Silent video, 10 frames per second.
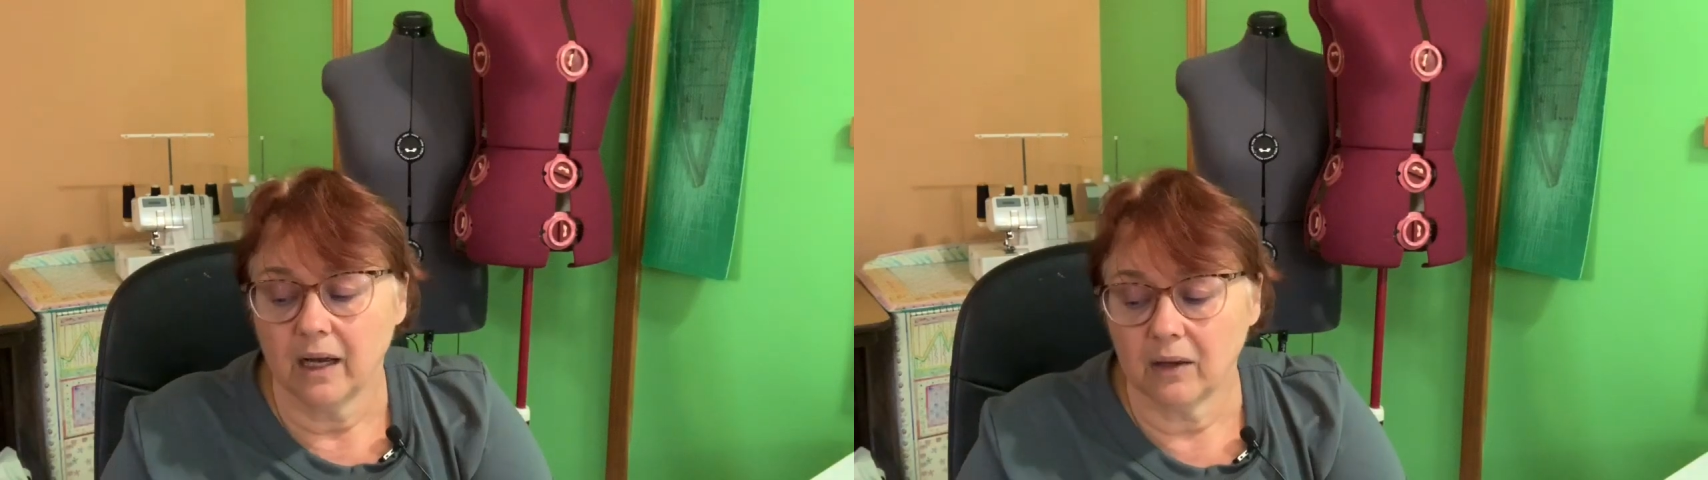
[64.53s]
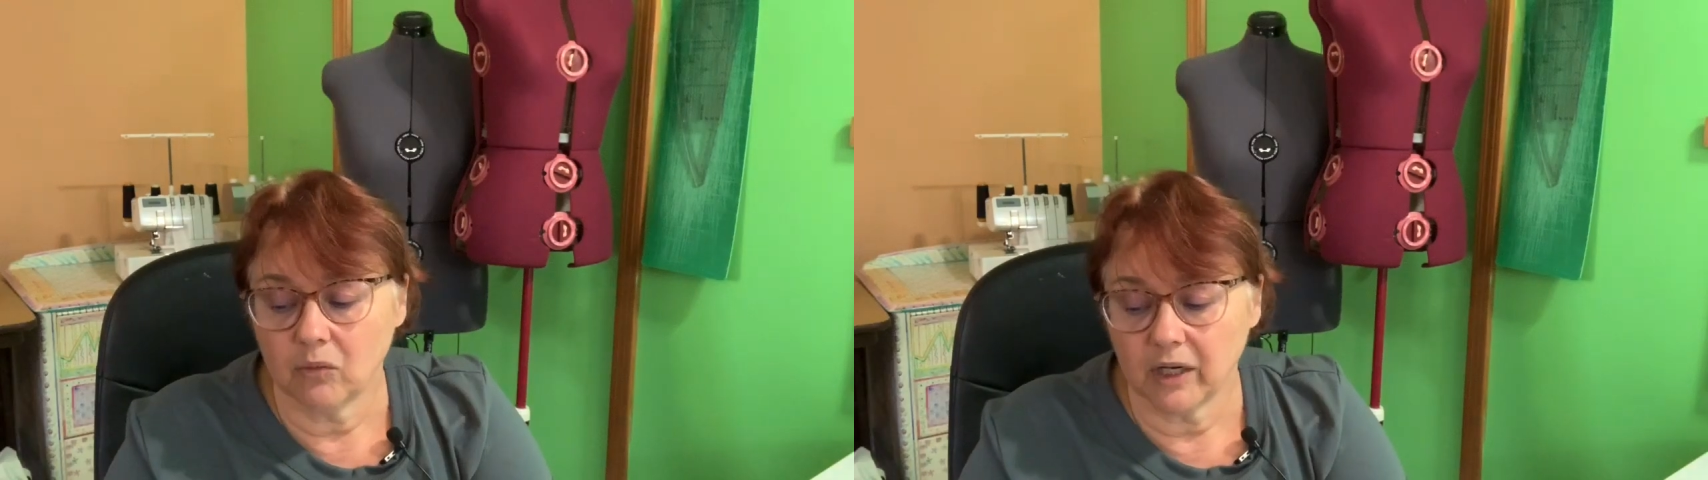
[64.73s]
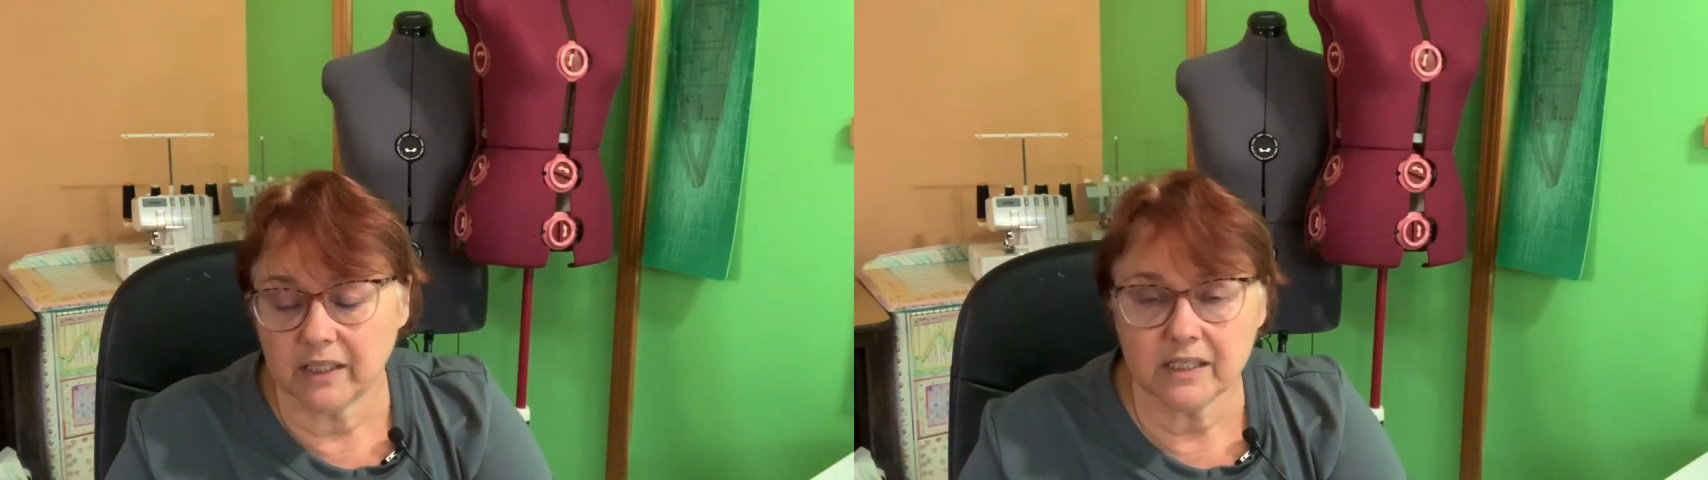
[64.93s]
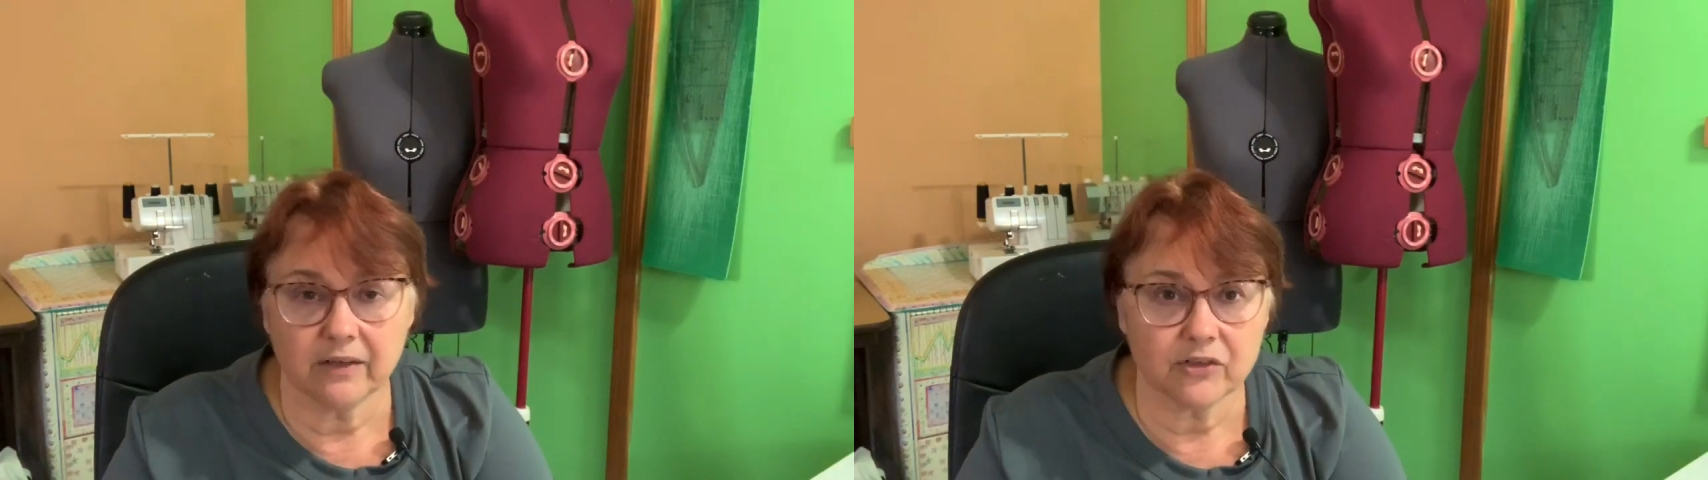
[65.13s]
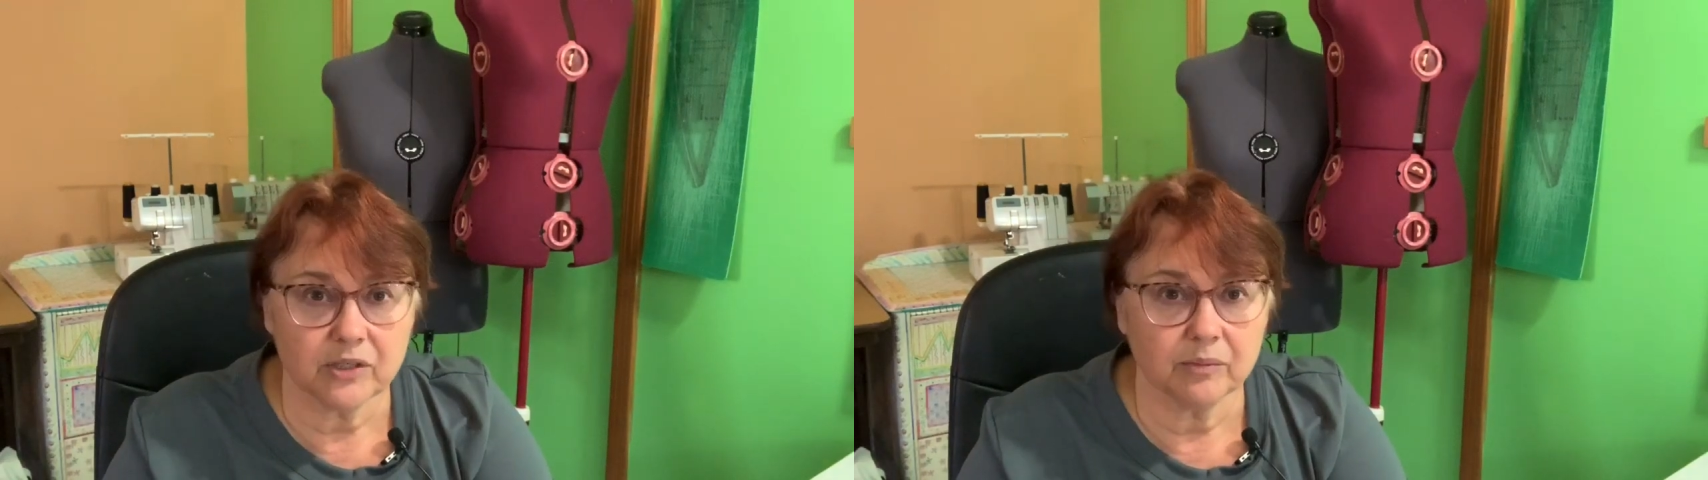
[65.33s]
I wanted to
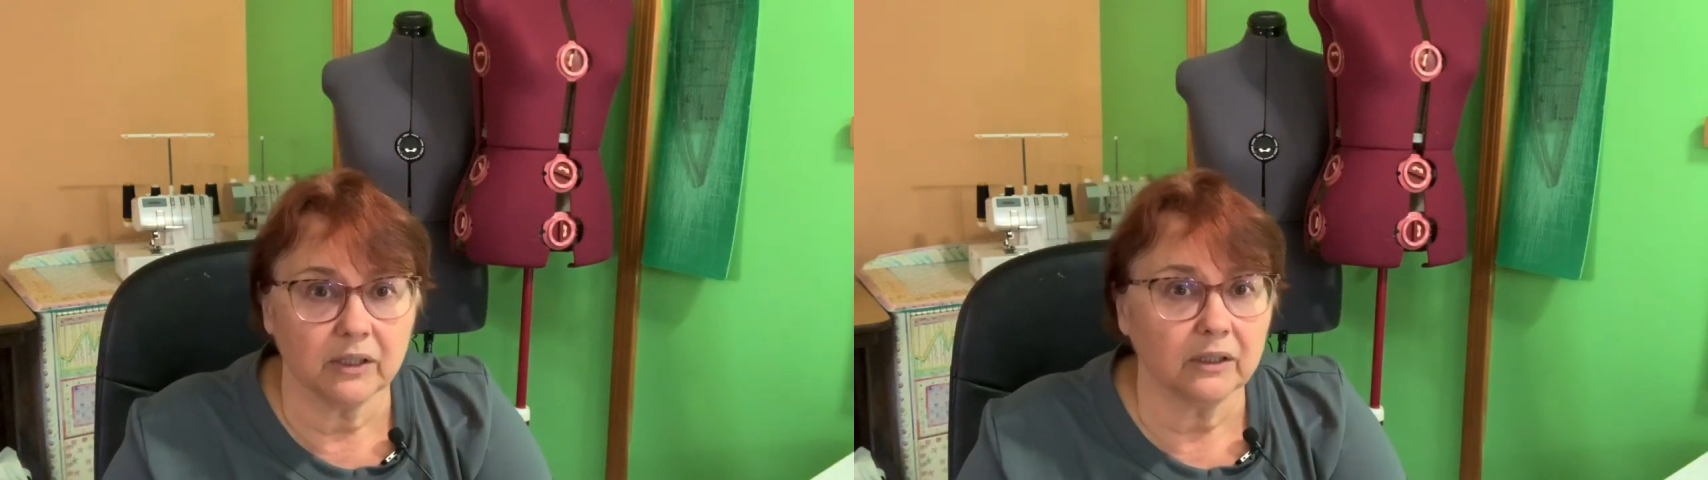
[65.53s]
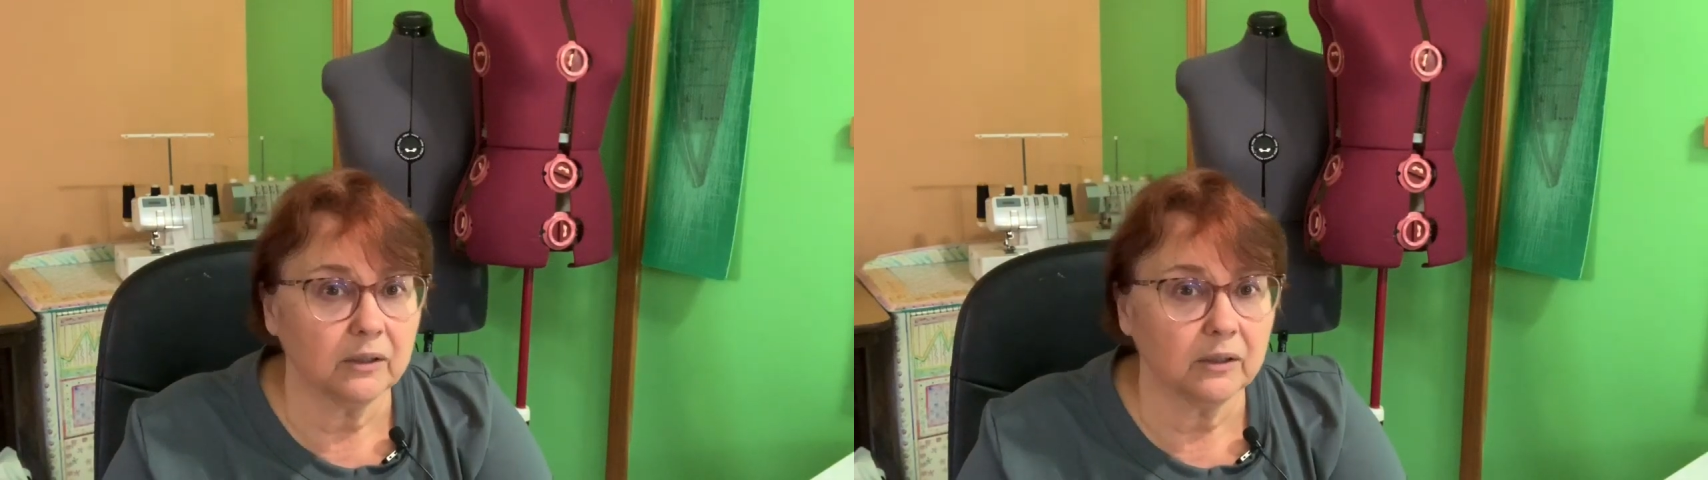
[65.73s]
give her something a